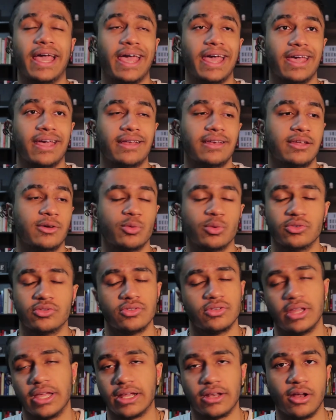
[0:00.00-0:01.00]
and it
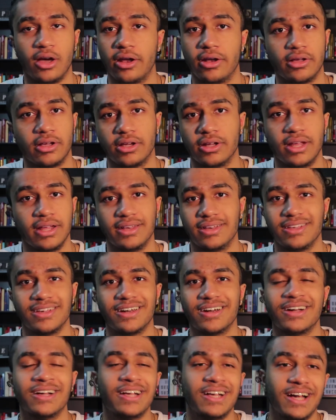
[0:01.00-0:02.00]
was like not a good
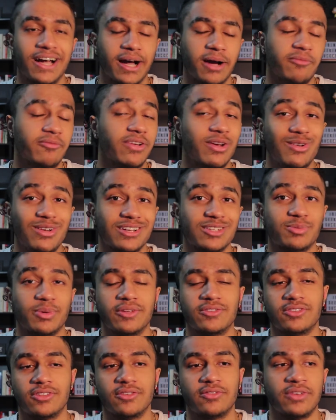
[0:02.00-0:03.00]
idea. Um, very
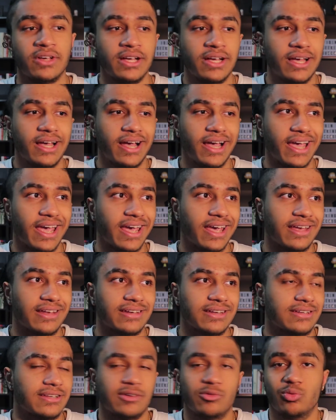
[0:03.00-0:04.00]
expensive and
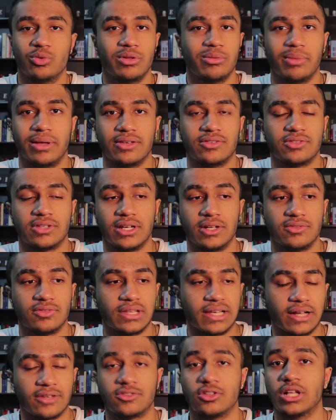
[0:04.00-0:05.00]
it didn't really make sense.
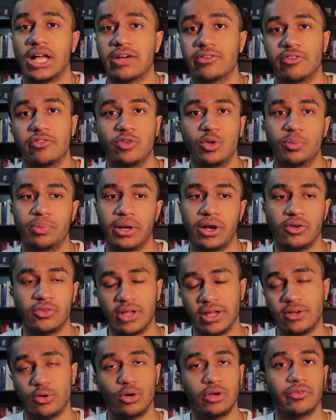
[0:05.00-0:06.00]
Like I still have a few pairs
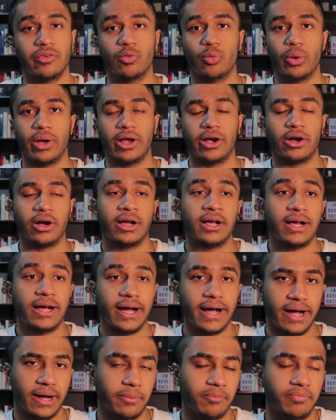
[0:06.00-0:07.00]
I don't even wear.
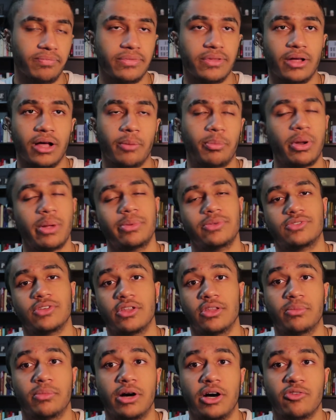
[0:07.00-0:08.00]
Um, I'll probably
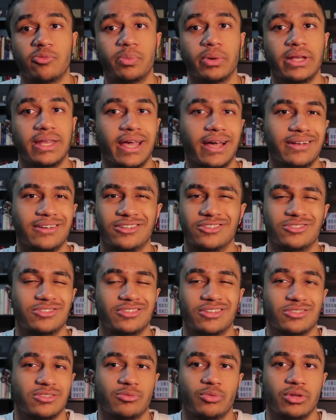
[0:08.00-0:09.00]
sell them off, but yeah, it
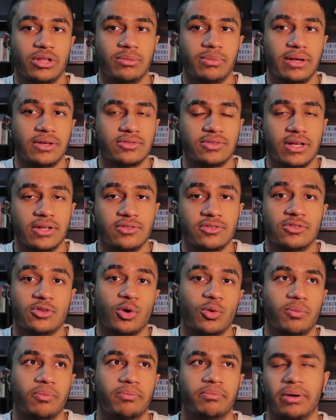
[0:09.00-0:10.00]
just doesn't really make sense.
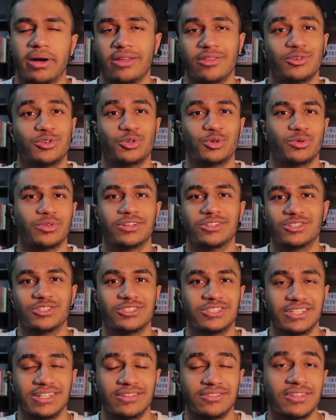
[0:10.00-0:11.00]
Don't buy the True Religion
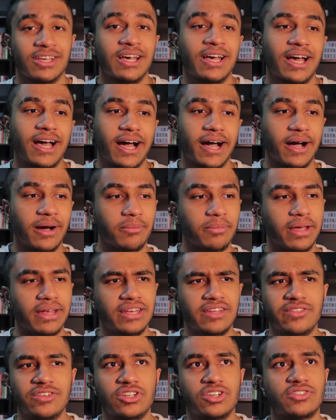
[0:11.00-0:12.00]
jeans. Um, and
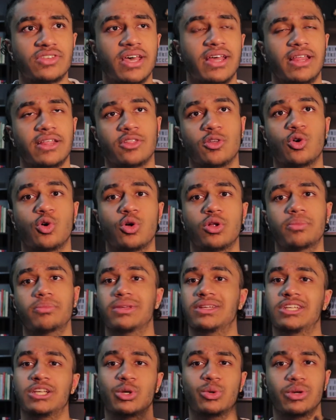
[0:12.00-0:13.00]
even just that, like the whole
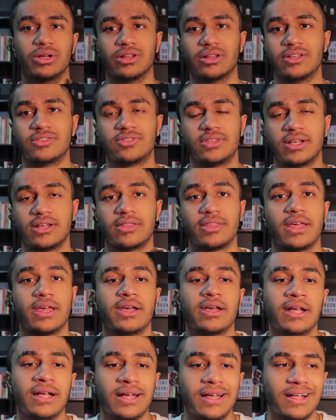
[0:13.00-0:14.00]
materialistic
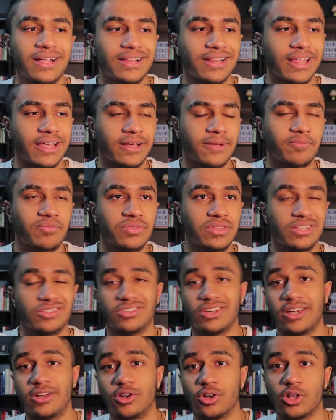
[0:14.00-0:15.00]
thing, like
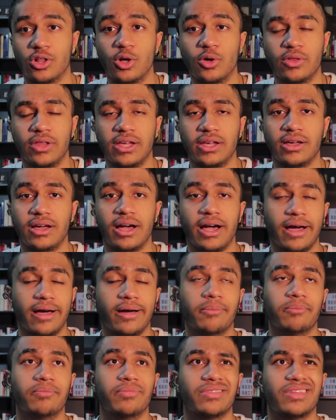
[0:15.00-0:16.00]
designer clothing,
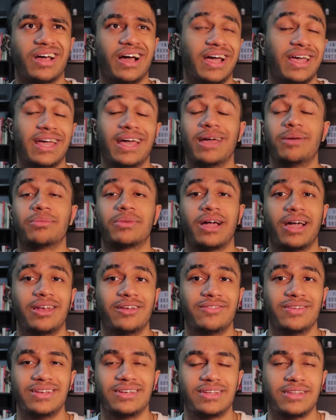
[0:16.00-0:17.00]
um, I am kind
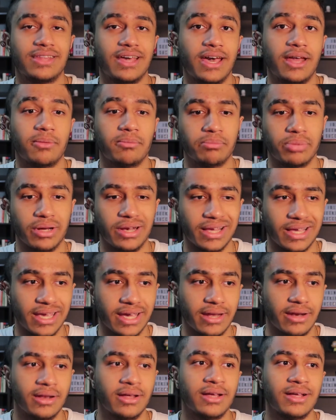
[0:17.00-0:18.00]
of into that, but
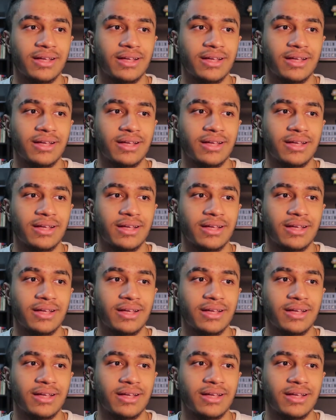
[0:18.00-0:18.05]
again,